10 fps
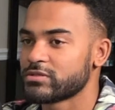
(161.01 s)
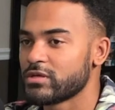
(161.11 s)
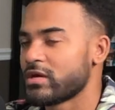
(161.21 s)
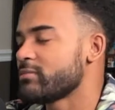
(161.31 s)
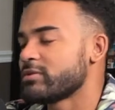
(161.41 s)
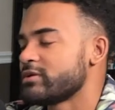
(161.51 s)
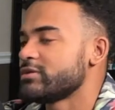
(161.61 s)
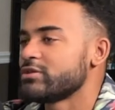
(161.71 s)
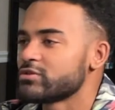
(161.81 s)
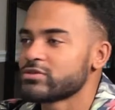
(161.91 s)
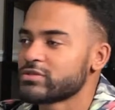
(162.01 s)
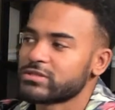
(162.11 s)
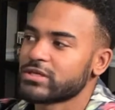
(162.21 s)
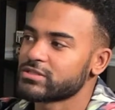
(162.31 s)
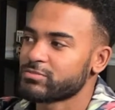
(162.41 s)
And but there's no such
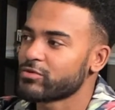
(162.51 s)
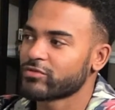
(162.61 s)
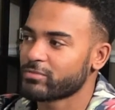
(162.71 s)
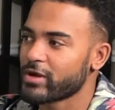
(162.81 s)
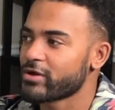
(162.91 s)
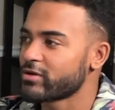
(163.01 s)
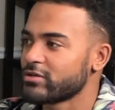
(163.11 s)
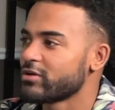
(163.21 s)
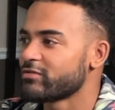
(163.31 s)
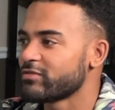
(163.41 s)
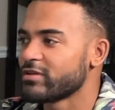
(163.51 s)
thing as a perfect parent, you know.